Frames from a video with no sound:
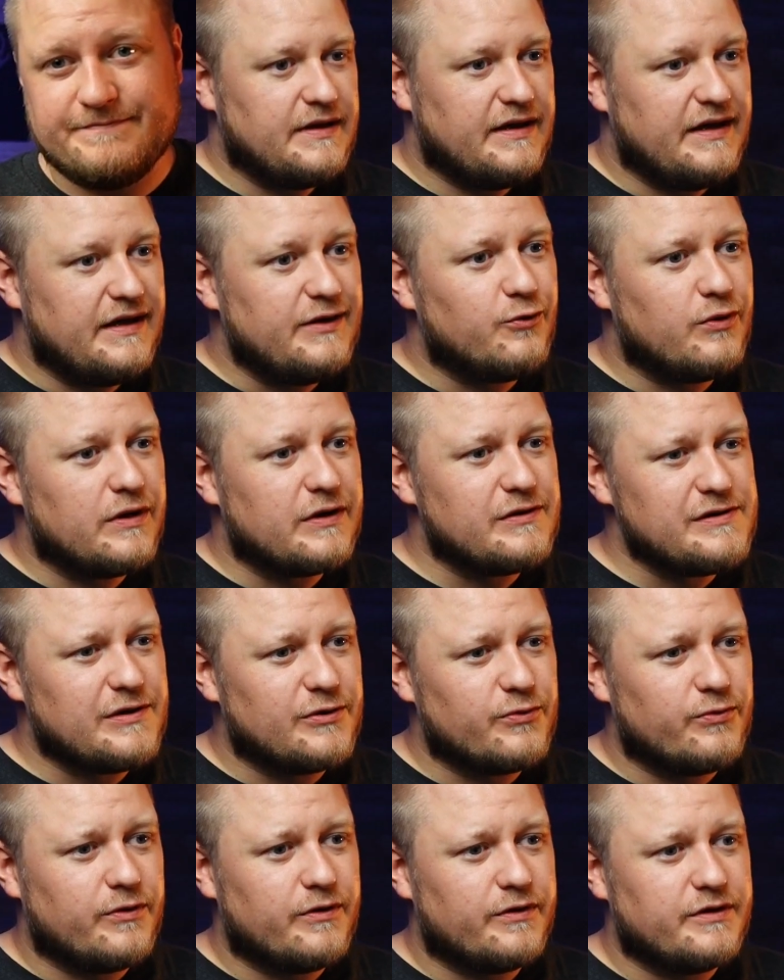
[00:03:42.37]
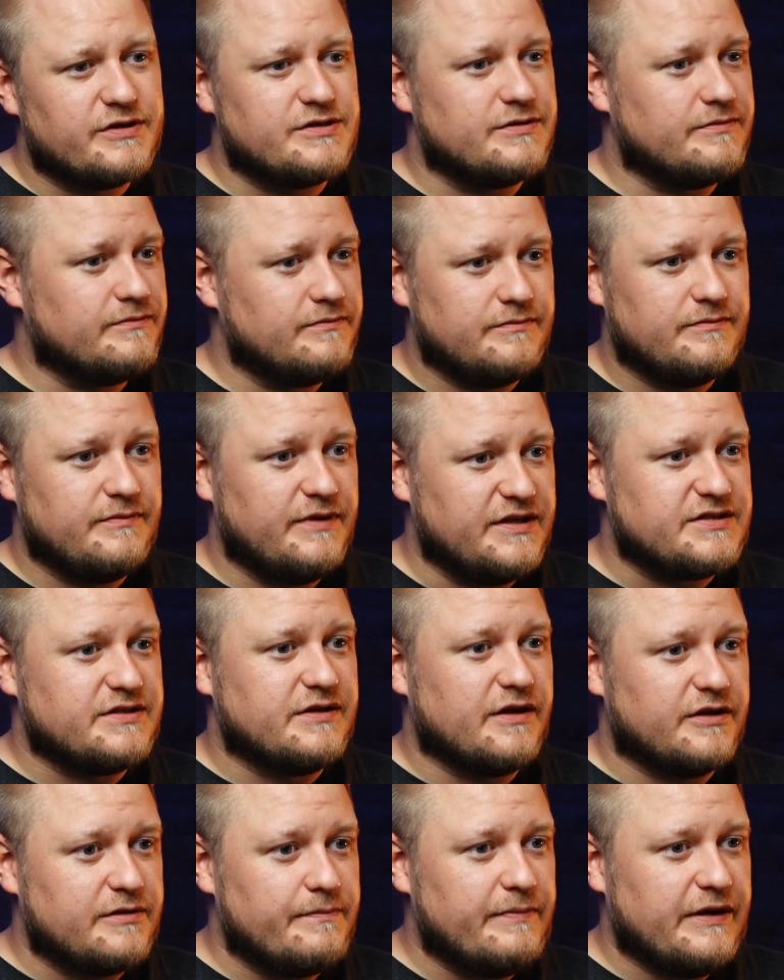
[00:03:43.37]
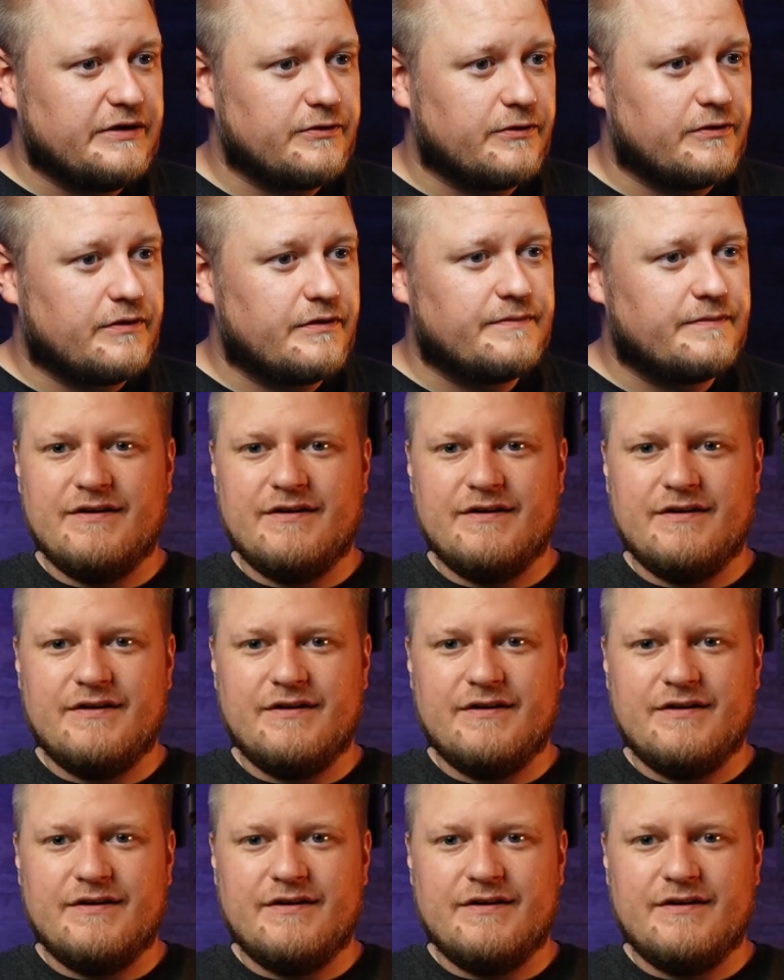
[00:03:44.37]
In regular words, it's not bitter.